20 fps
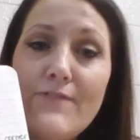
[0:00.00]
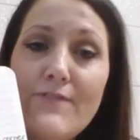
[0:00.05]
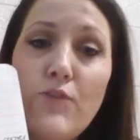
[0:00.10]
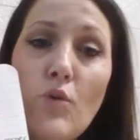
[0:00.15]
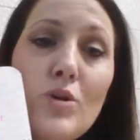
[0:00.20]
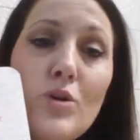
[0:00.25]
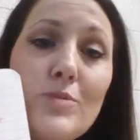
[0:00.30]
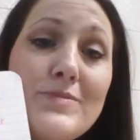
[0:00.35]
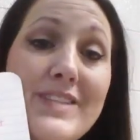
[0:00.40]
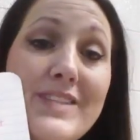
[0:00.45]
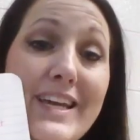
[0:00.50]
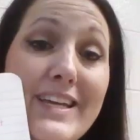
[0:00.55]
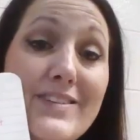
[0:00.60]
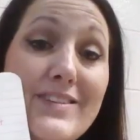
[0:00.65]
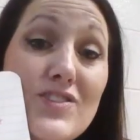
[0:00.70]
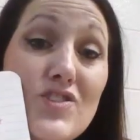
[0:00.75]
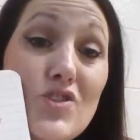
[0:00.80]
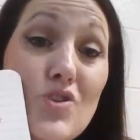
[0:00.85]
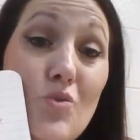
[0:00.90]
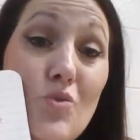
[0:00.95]
forms a
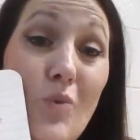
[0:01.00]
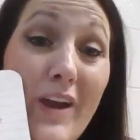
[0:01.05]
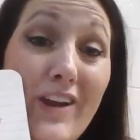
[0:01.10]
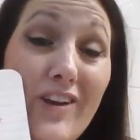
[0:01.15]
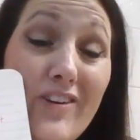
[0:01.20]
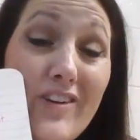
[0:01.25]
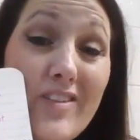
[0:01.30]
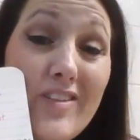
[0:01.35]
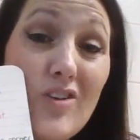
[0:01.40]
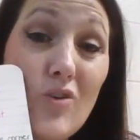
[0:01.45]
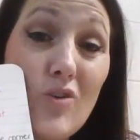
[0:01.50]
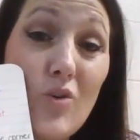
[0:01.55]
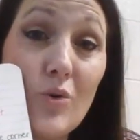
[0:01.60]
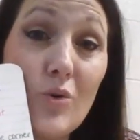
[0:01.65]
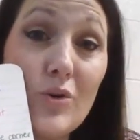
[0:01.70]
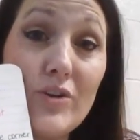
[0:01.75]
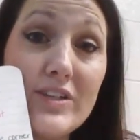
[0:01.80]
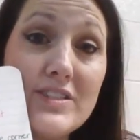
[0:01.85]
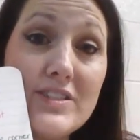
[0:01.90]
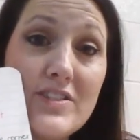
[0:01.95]
square in the
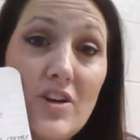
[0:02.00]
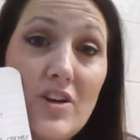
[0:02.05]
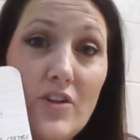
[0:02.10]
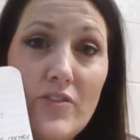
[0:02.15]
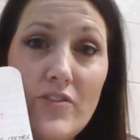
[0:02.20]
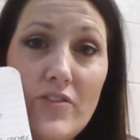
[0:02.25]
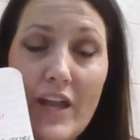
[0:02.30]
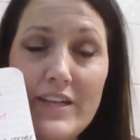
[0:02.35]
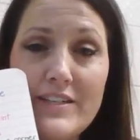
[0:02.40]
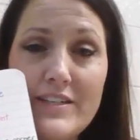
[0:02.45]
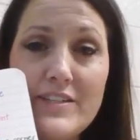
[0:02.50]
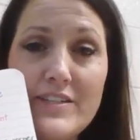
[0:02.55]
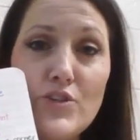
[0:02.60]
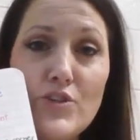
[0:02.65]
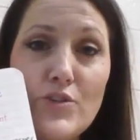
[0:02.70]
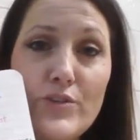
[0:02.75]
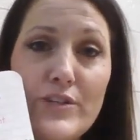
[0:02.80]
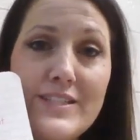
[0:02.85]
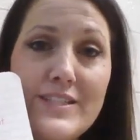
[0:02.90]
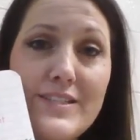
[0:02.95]
corner. It's called 90
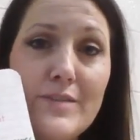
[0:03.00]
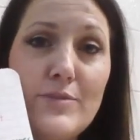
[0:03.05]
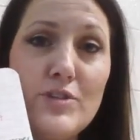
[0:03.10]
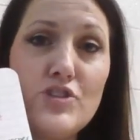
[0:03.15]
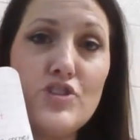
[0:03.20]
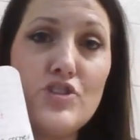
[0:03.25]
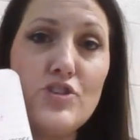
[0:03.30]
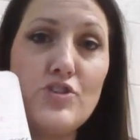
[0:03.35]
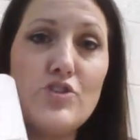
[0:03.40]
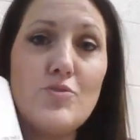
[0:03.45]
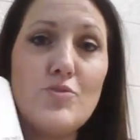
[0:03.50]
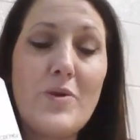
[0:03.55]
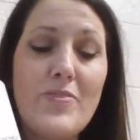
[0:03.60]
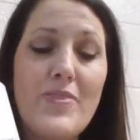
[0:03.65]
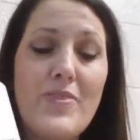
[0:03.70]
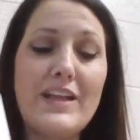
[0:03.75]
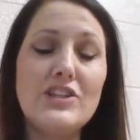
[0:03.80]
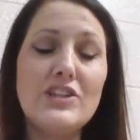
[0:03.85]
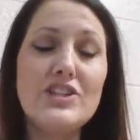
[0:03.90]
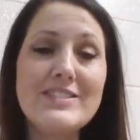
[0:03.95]
degrees. Let me show you what
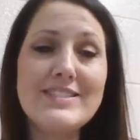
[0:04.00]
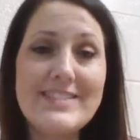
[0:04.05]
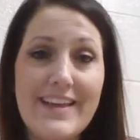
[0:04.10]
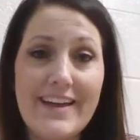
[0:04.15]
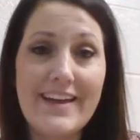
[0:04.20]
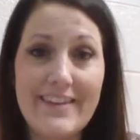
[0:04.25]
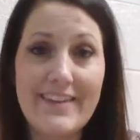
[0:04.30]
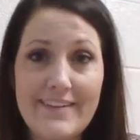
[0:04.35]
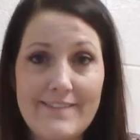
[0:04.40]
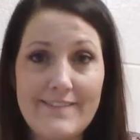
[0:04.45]
that looks like.